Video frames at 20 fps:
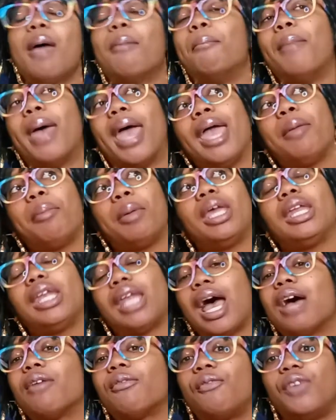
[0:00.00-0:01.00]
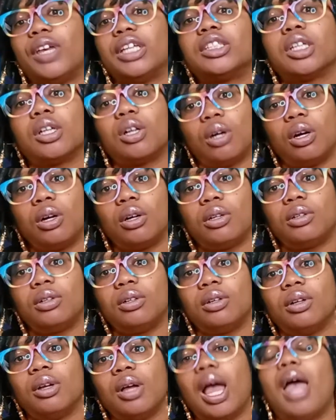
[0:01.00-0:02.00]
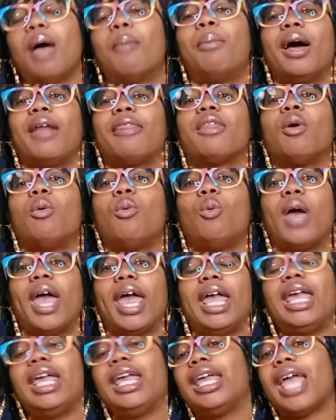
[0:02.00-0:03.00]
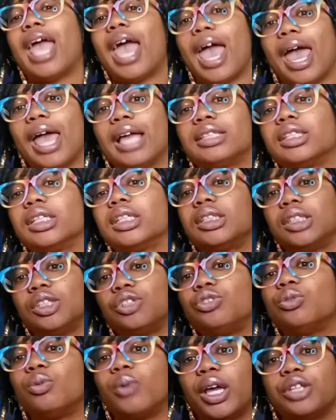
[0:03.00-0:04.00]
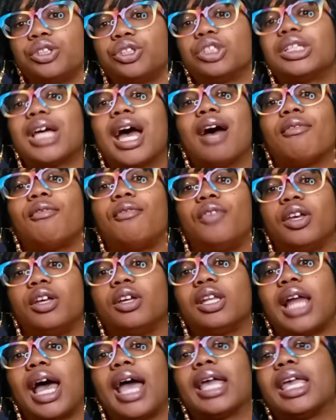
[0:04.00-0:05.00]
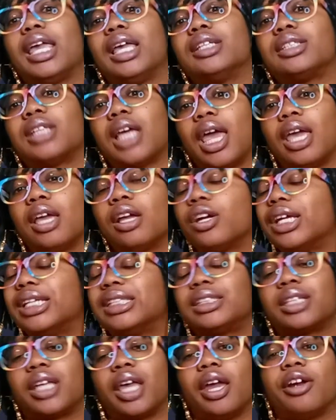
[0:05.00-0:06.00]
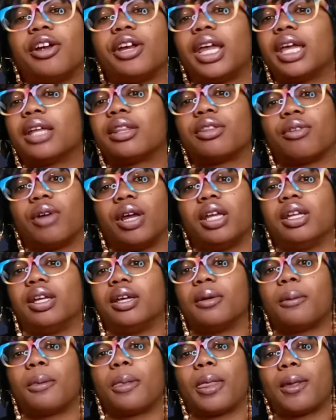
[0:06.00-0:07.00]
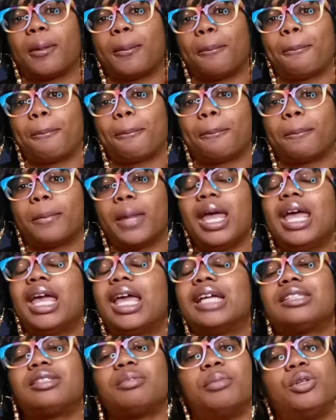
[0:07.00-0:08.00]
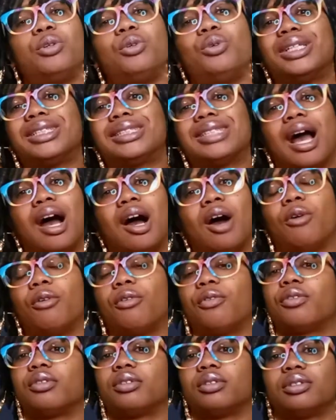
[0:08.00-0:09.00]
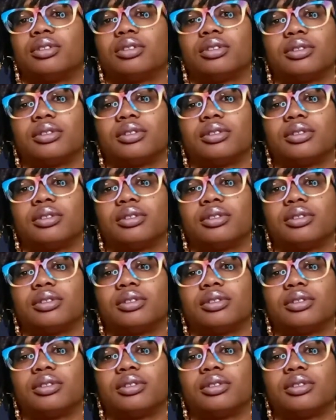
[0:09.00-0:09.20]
Maybe not physical, but the way he acts in situations, I feel like his anger is scary and threatening. His mood is off.